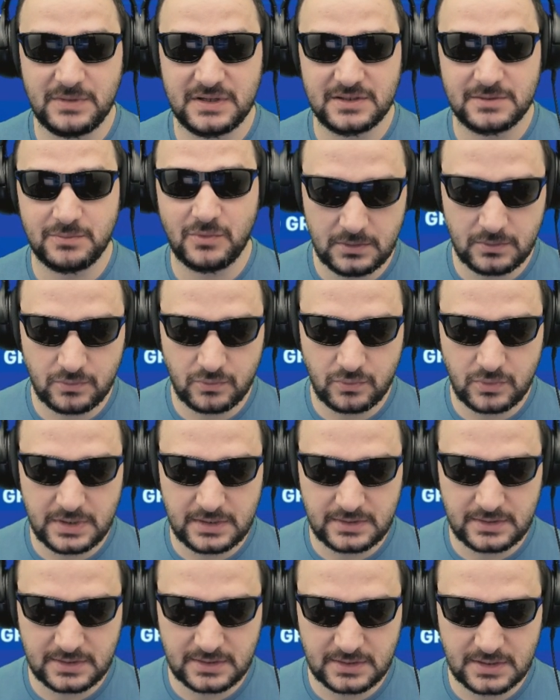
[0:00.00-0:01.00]
mode
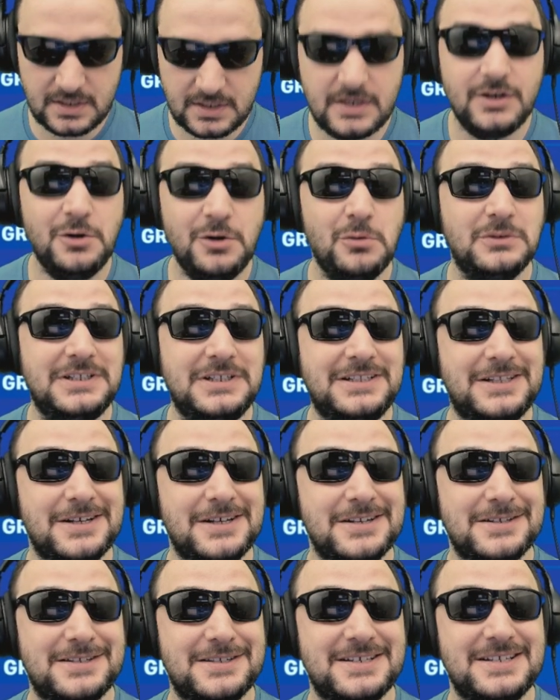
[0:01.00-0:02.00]
with uh, low
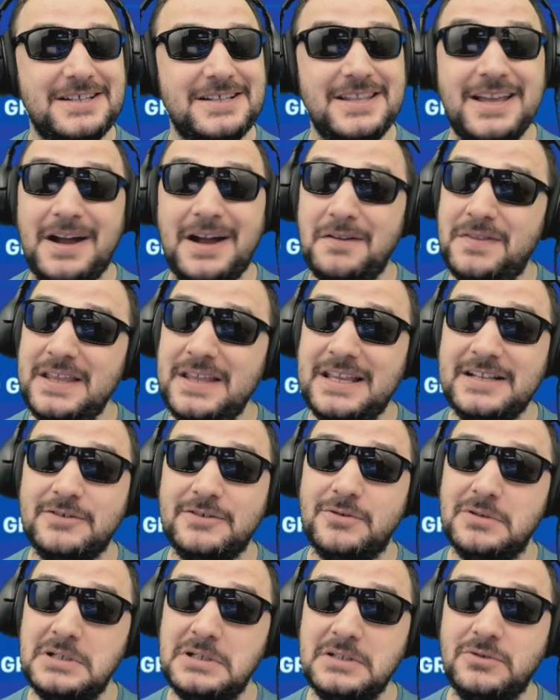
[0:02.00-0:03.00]
details. I think it's
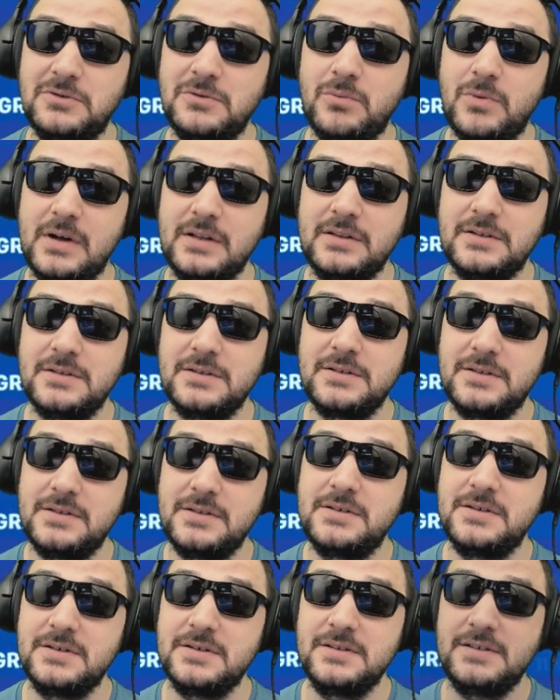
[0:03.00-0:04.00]
gonna do wonders, seriously.